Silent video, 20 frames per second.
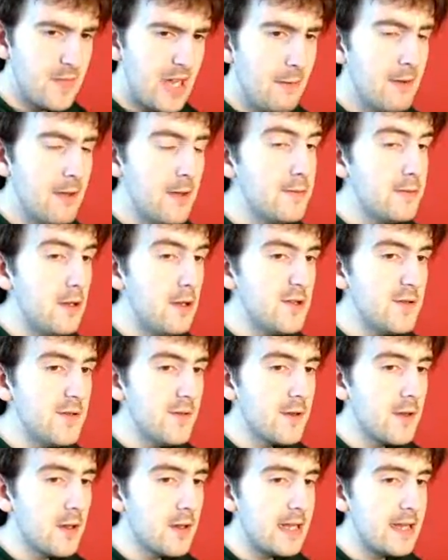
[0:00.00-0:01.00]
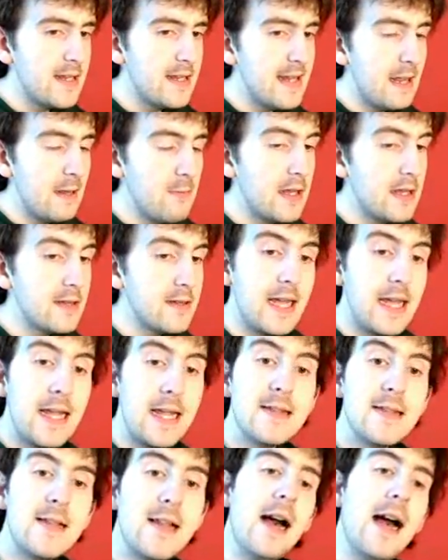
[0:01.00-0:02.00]
I would have loved to have gone in to see what it's like
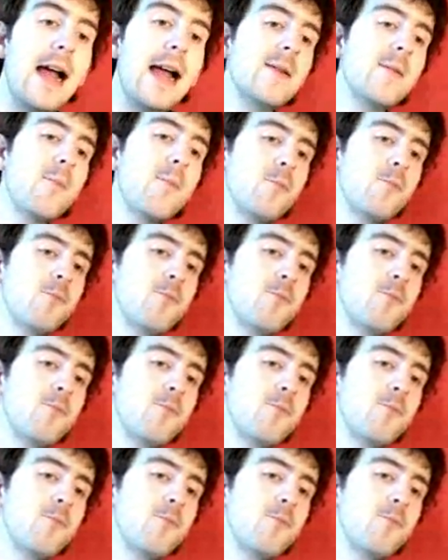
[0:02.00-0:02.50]
inside.